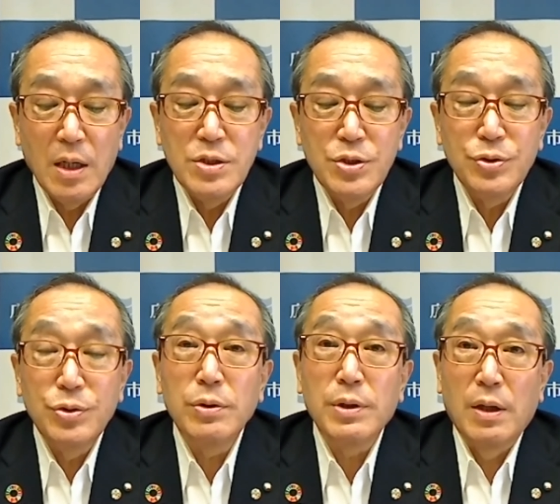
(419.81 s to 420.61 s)
including
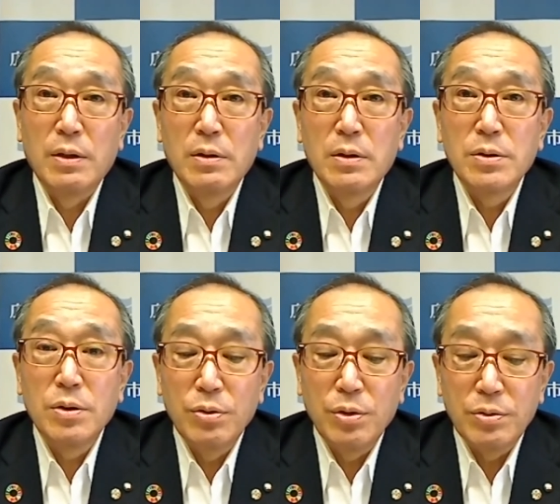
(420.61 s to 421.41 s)
the atomic
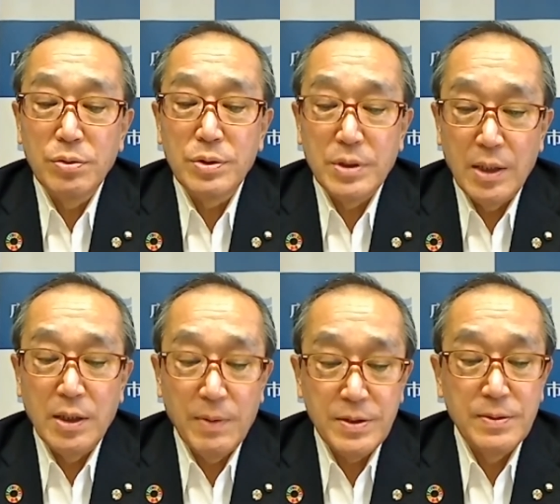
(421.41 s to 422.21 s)

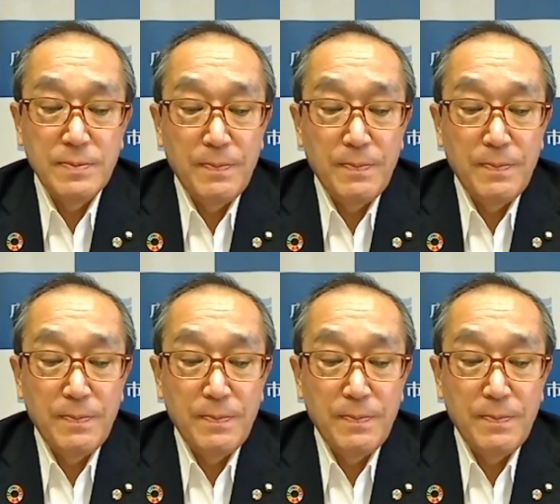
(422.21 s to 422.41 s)
bomb